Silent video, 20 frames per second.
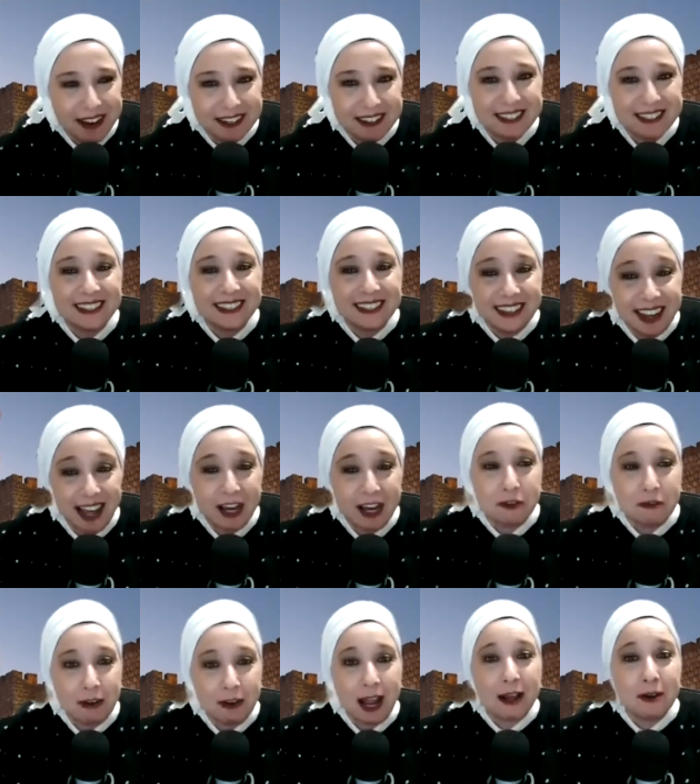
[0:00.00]
is the night of
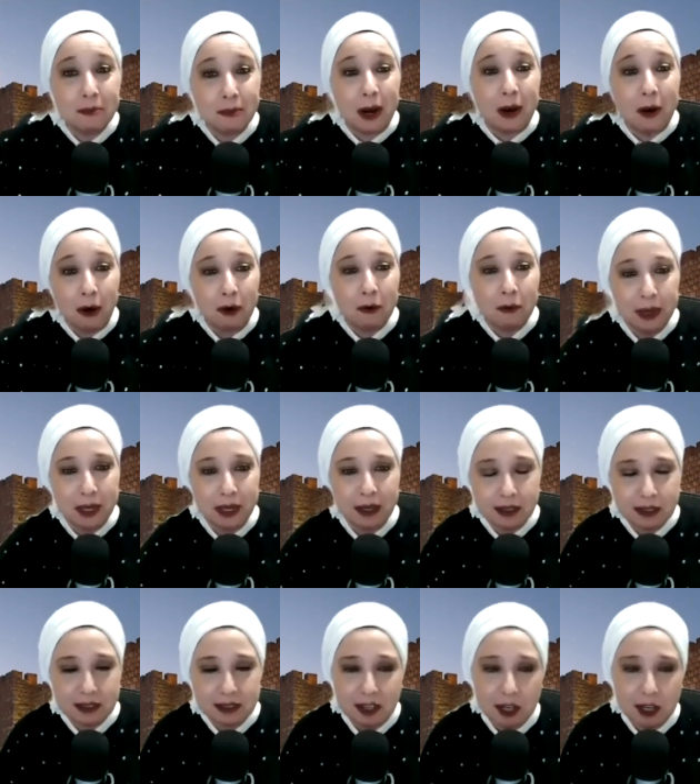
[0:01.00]
Lag
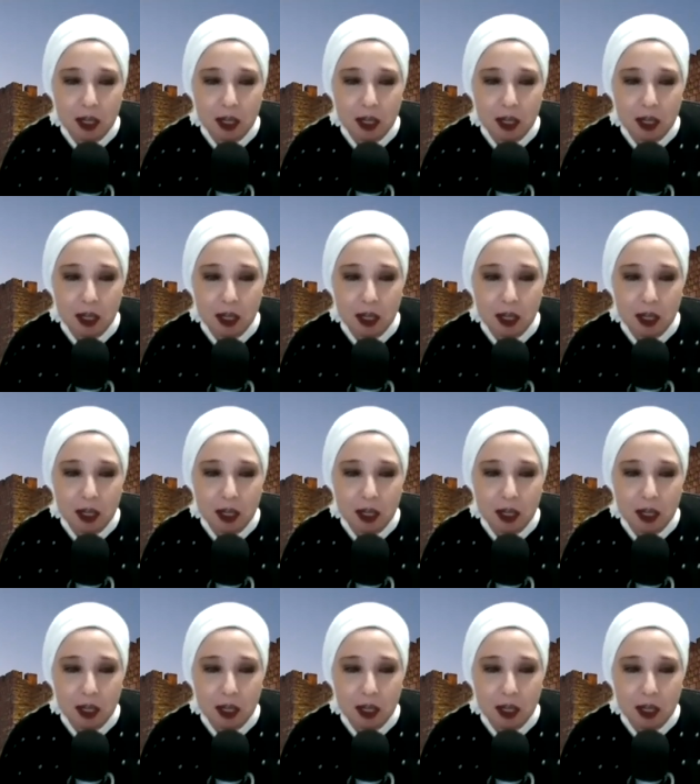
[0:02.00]
BaOmer,